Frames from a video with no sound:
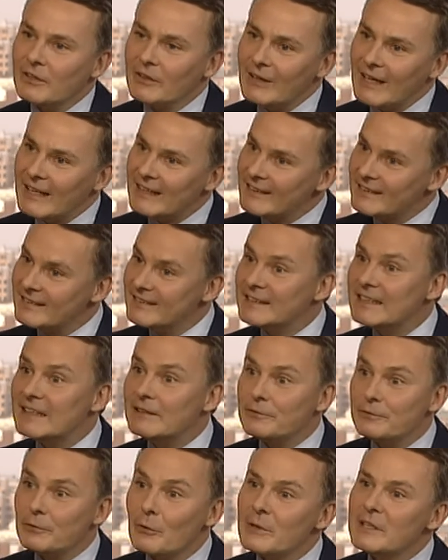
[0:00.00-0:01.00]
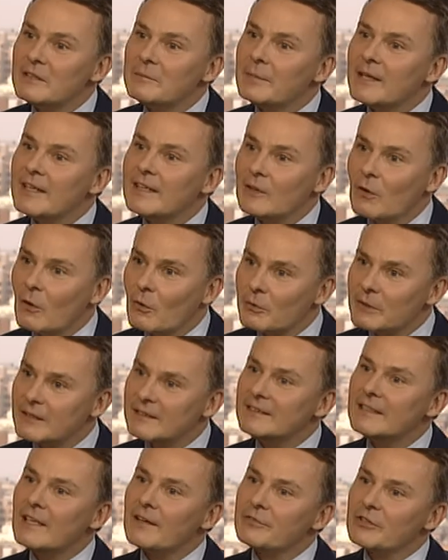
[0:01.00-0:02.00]
And I think foreign banks
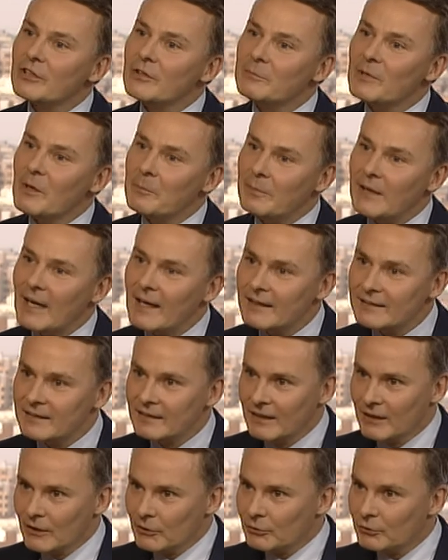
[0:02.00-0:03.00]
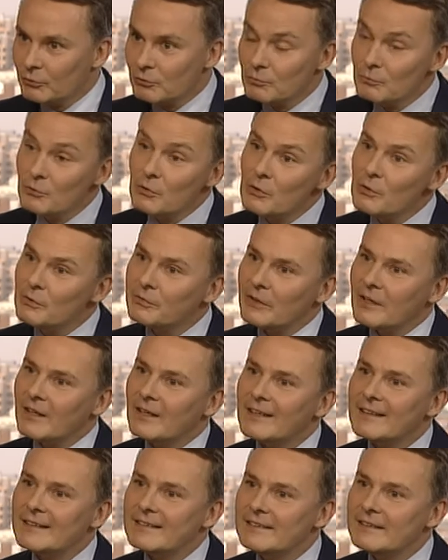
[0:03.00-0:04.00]
already have some plan to move
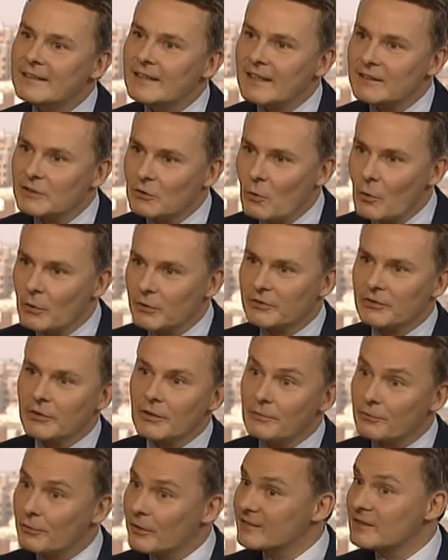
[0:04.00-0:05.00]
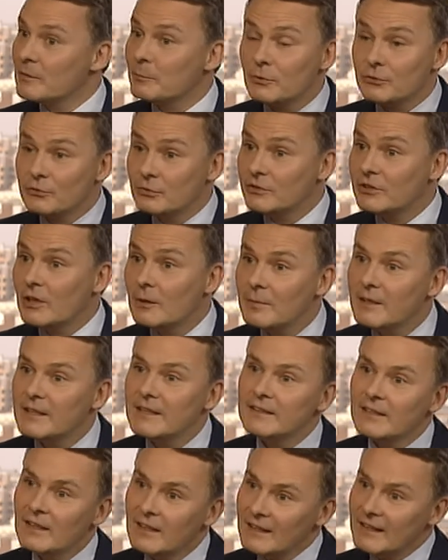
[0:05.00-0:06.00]
the headquarters, for example, to
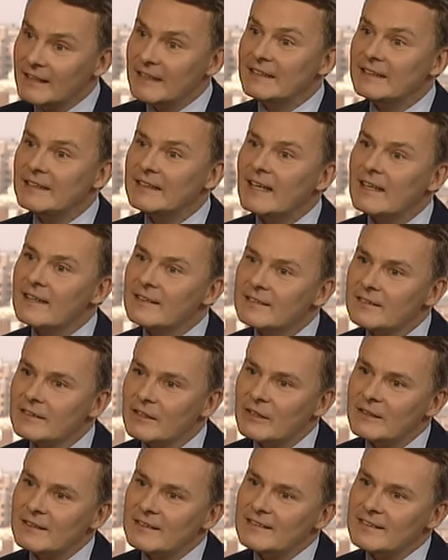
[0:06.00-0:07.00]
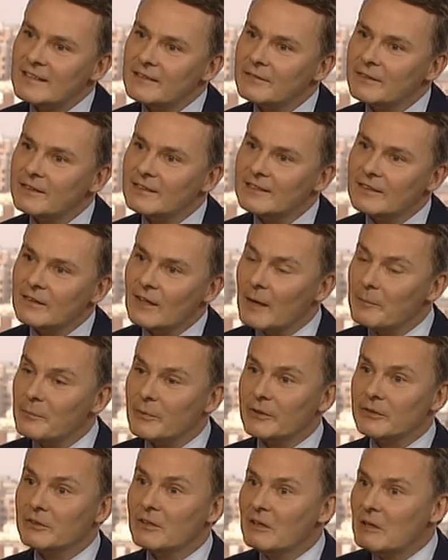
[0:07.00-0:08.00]
Dublin, in case this event
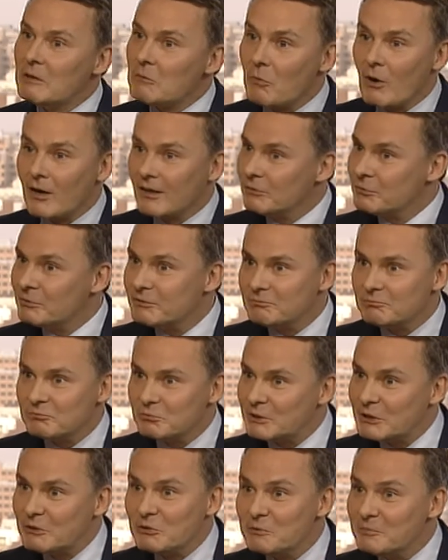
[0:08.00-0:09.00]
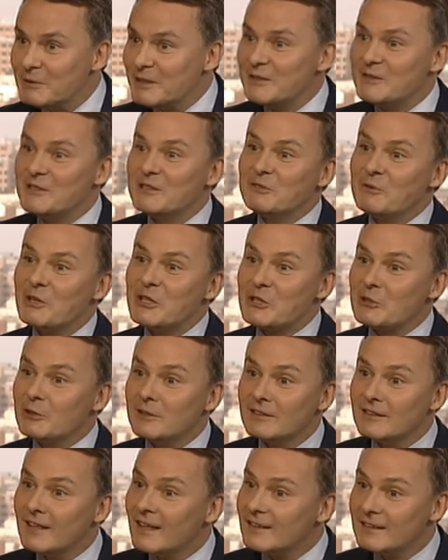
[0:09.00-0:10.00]
happens. Well, we could be in a
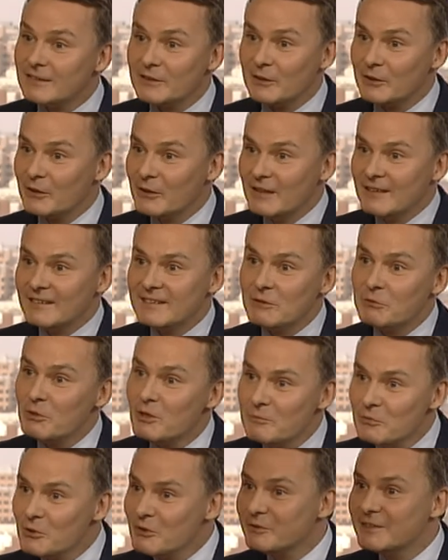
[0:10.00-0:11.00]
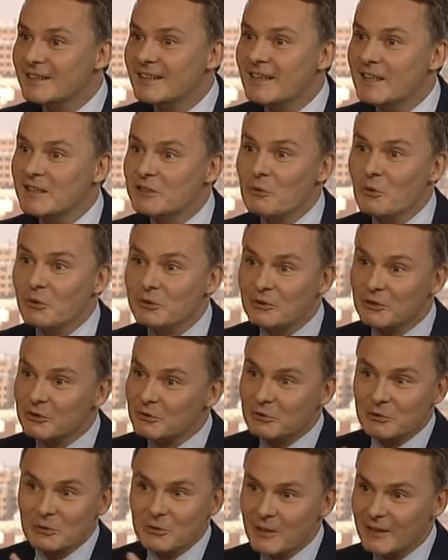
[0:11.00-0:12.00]
situation that they will move the headquarters
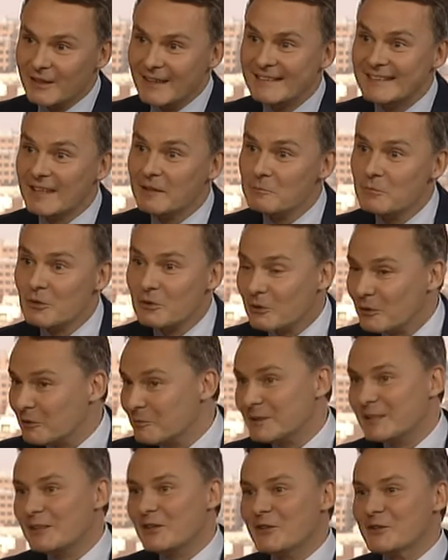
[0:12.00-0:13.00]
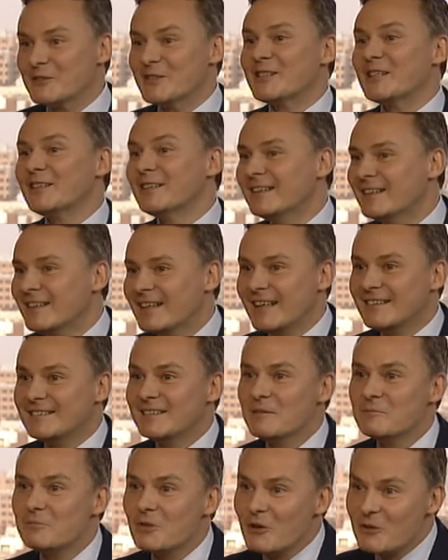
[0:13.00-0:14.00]
to Edinburgh, because
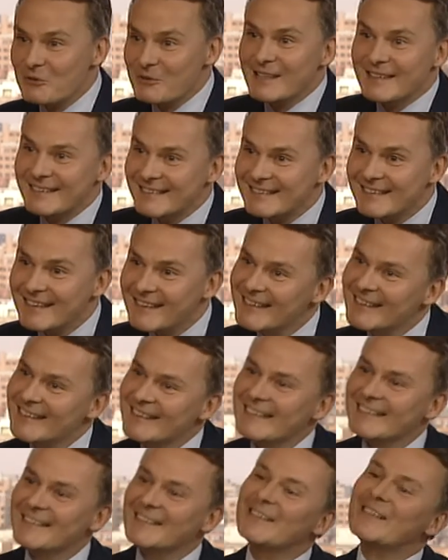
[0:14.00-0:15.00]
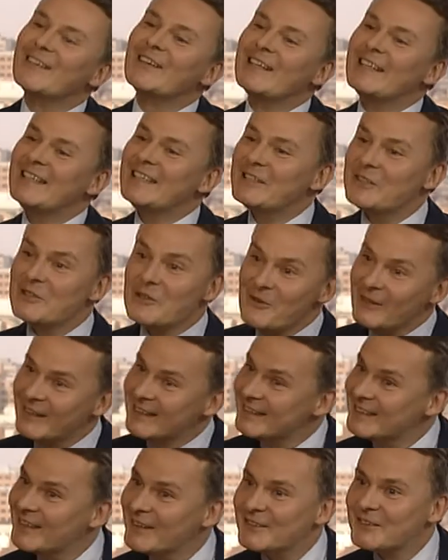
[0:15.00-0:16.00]
Edinburgh will stay in the EU
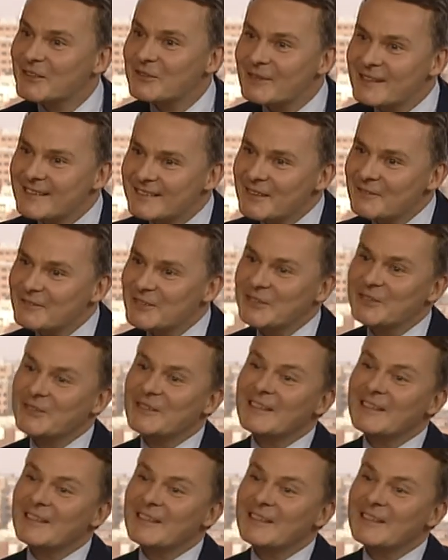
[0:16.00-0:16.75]
and not the rest of the UK.